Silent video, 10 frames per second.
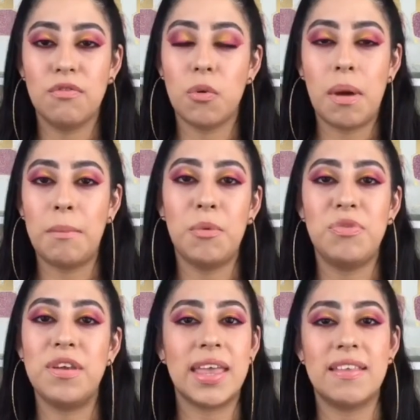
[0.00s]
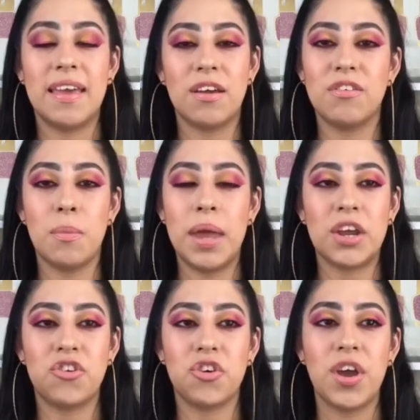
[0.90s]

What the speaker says: for my mom to take us a picture.